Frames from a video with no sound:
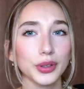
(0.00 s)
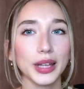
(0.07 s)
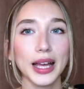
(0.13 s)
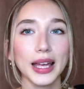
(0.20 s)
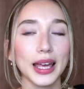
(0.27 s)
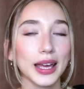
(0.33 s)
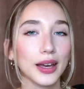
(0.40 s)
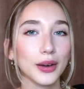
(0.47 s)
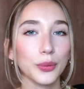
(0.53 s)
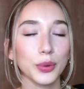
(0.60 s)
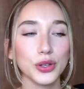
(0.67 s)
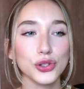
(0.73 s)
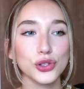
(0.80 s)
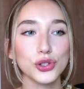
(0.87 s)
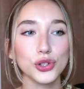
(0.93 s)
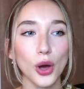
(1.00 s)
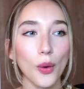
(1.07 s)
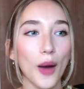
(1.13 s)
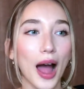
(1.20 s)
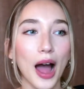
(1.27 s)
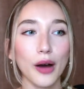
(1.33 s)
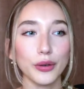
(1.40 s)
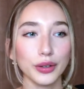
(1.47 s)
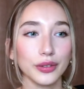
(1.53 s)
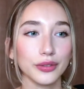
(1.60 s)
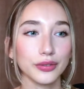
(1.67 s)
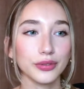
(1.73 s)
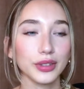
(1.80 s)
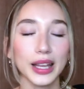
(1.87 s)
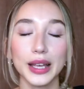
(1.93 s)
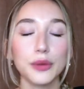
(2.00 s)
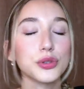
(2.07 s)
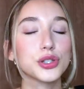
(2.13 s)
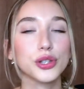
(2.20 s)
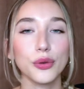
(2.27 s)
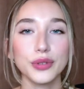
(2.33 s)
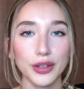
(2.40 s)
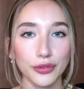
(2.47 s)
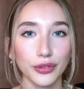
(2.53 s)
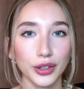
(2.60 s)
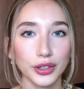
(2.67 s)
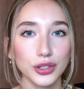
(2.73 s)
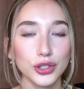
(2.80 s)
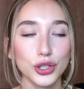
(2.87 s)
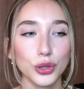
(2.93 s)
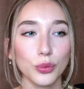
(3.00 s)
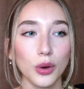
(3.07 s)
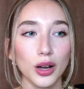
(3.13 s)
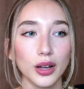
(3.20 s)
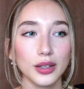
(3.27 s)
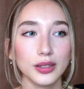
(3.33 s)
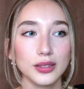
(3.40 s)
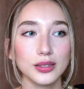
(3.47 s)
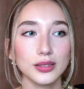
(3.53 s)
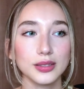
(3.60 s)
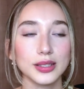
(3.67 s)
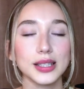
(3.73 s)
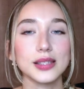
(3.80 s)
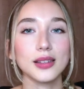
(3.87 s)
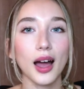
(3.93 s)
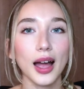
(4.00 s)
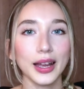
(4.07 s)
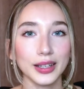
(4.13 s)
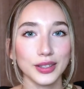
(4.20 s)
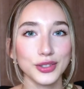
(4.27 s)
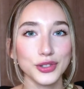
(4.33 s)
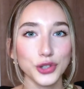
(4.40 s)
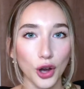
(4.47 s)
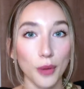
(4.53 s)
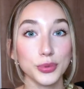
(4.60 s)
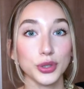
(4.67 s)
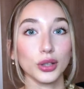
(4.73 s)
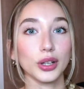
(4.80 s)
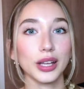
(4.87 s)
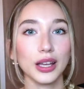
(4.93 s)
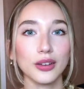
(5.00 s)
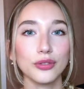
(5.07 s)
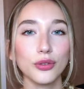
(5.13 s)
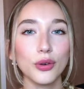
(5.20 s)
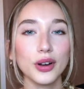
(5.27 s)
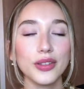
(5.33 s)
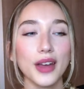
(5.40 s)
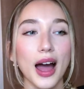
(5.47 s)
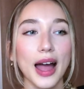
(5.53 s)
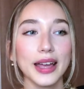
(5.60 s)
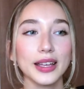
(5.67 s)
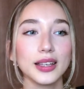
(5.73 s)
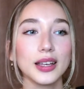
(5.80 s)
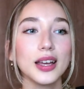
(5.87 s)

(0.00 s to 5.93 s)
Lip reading: Like, it was so out of, like, it was so different to what design jobs are looking for that